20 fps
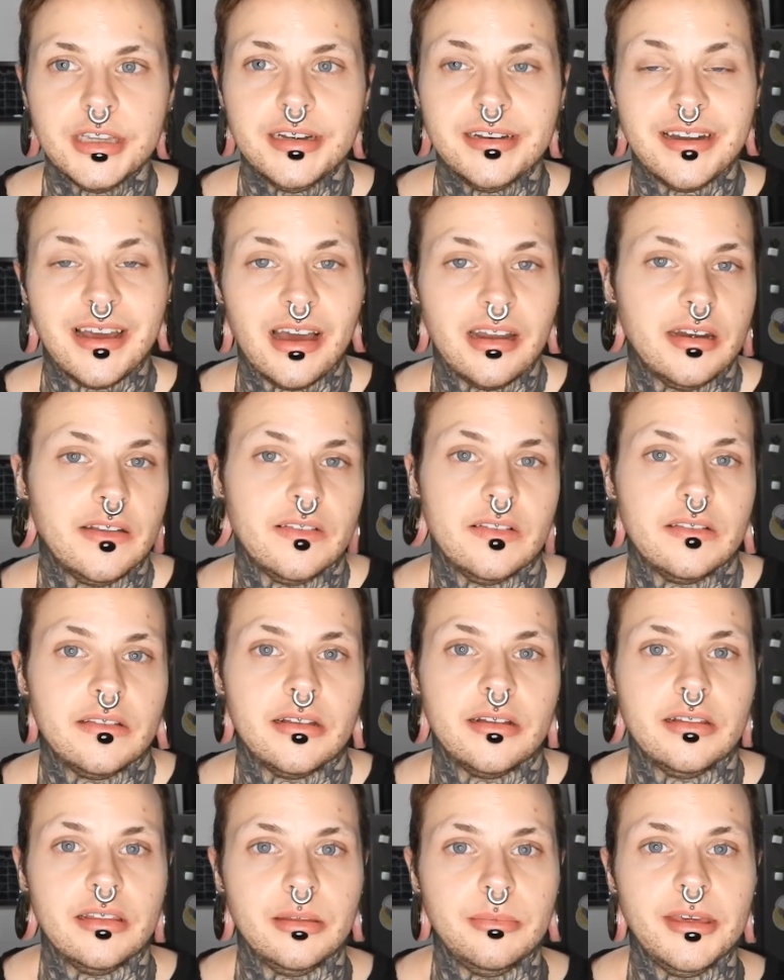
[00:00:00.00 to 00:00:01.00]
Not
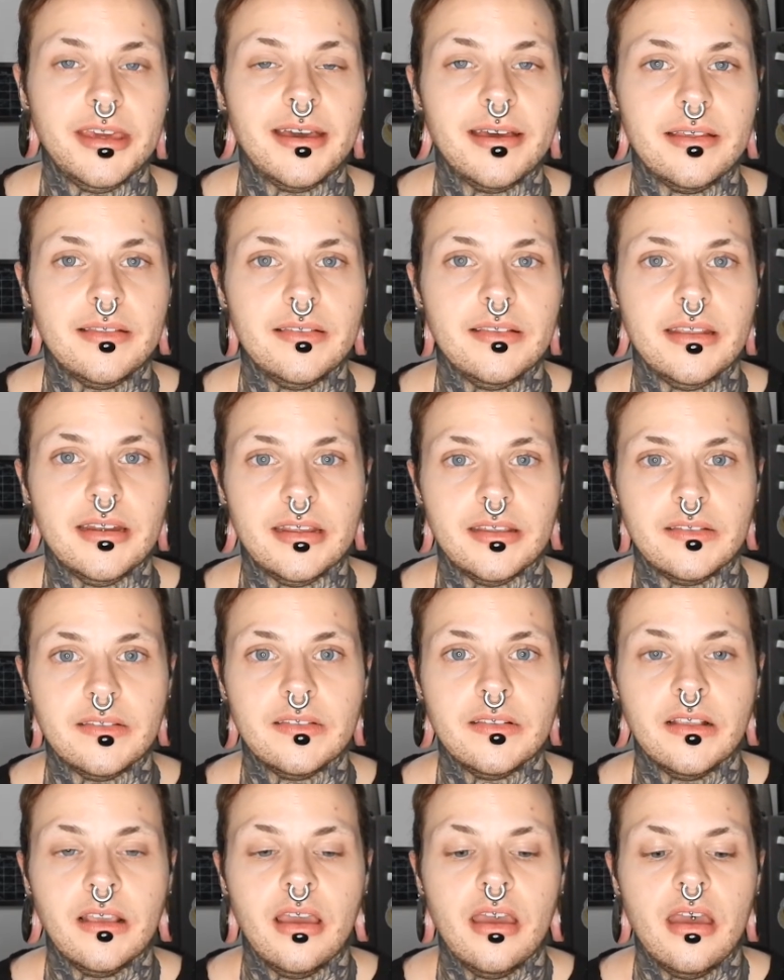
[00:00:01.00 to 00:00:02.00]
necessarily because it
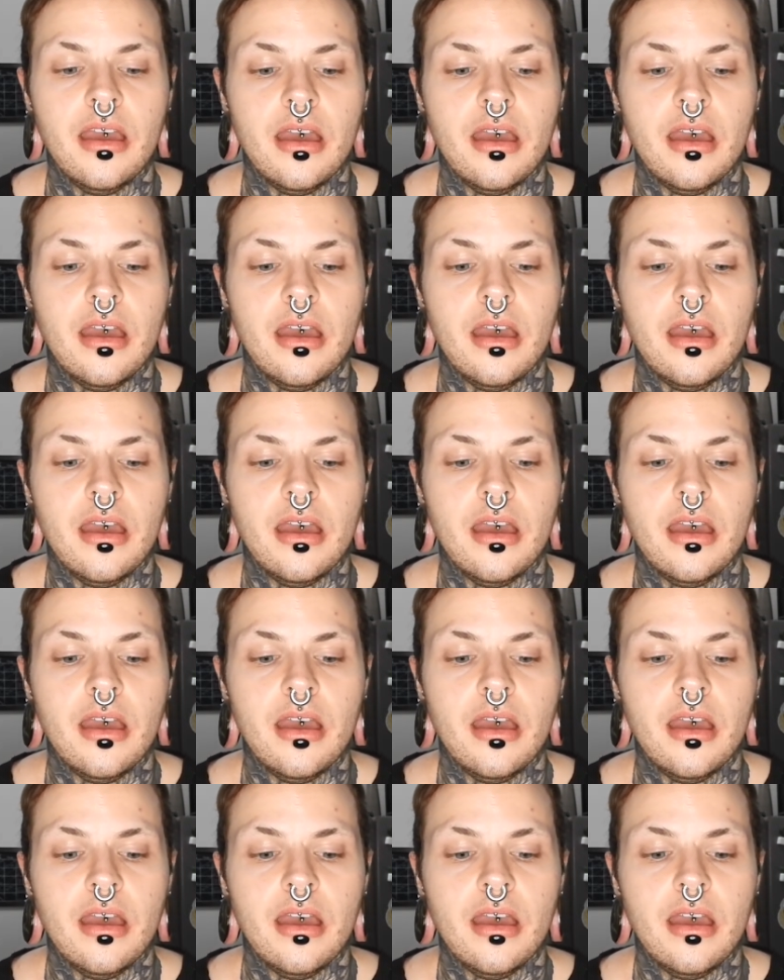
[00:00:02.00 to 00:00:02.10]
is